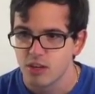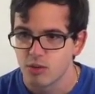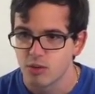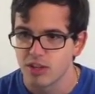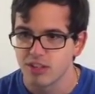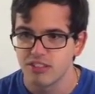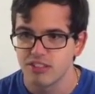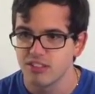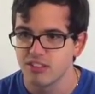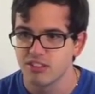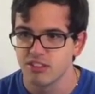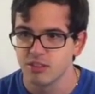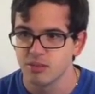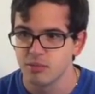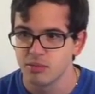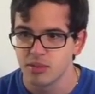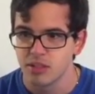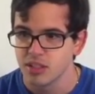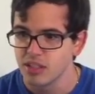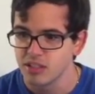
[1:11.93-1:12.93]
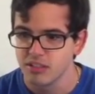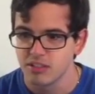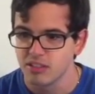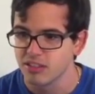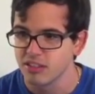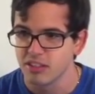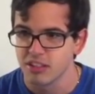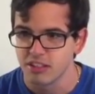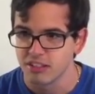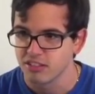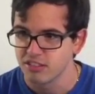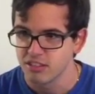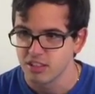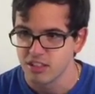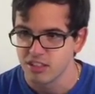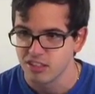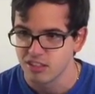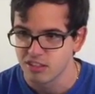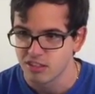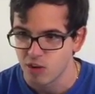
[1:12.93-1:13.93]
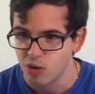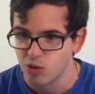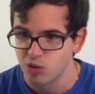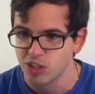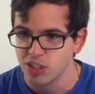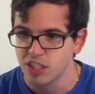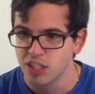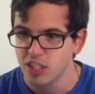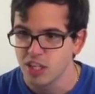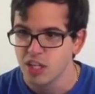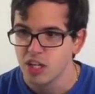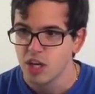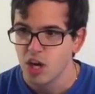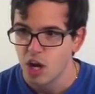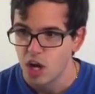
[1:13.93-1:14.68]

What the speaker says: Racism is only